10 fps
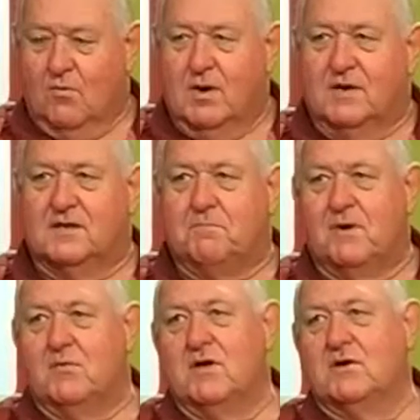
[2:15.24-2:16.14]
Well, it
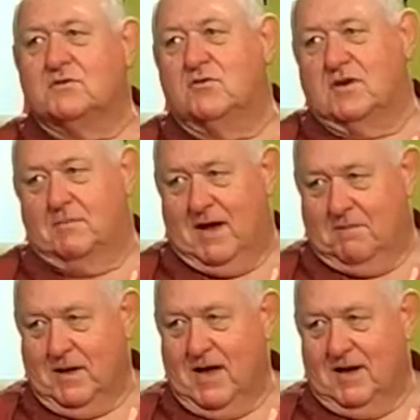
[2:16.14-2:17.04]
depends. Well, you're talking
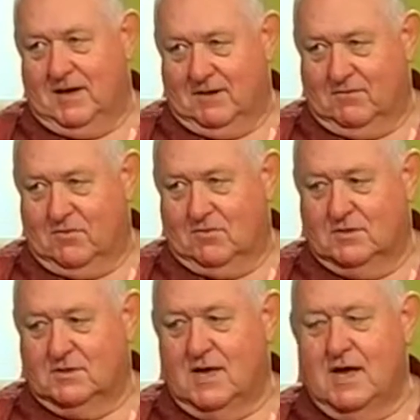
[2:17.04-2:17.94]
about Bali, of
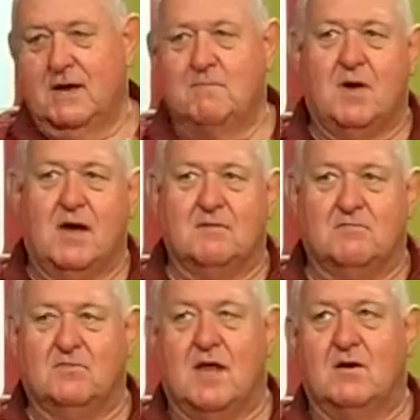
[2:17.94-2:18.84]

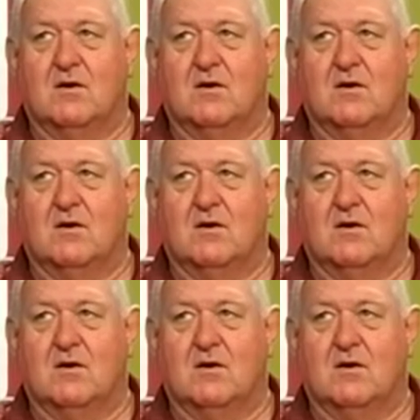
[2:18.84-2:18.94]
course.